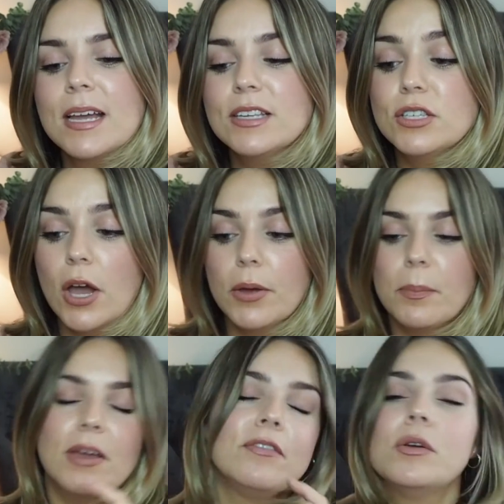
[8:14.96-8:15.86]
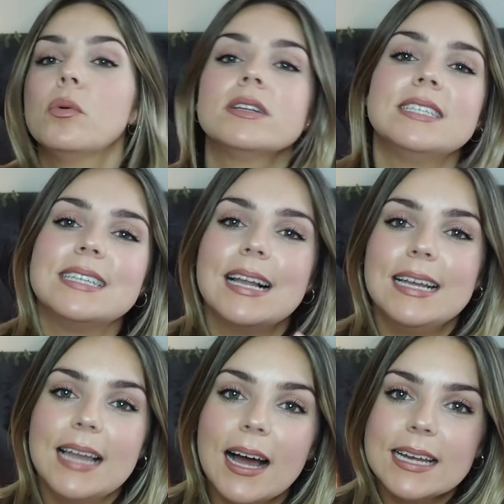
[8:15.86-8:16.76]
So, but if you wanted a
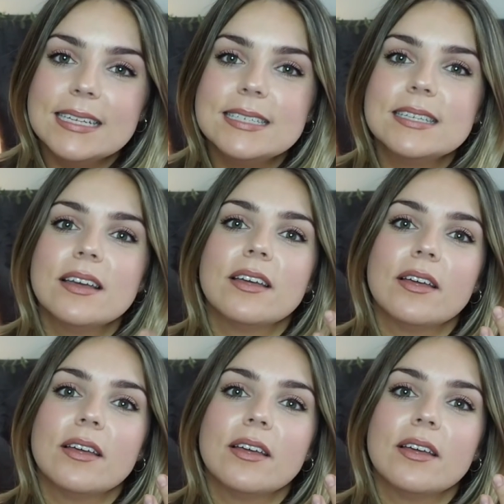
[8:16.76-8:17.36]
light